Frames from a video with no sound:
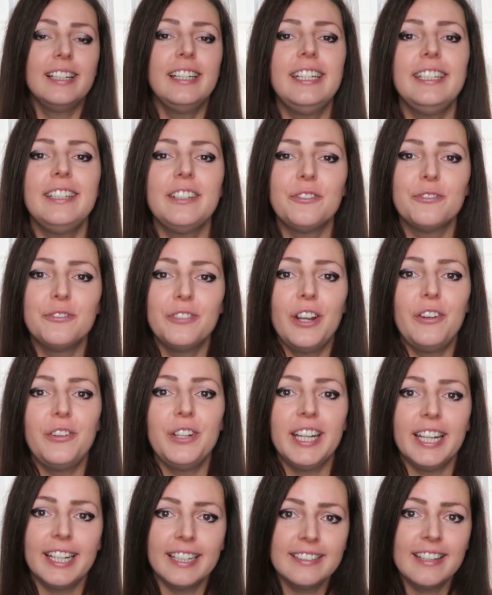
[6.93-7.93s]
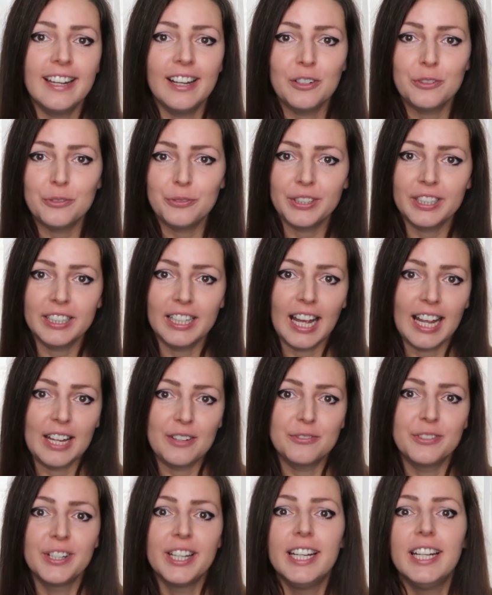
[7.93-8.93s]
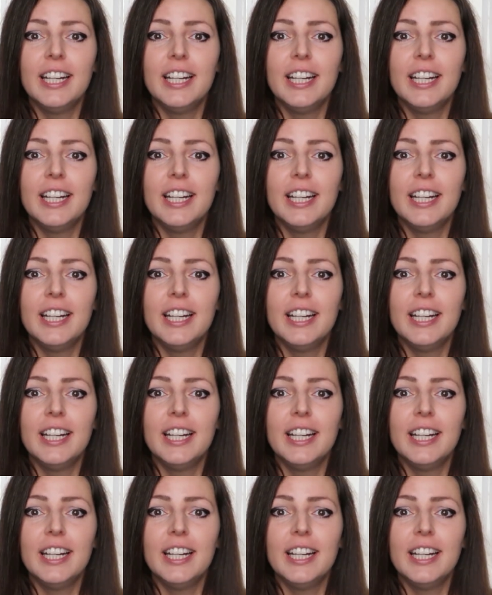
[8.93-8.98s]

leading a very unhealthy life,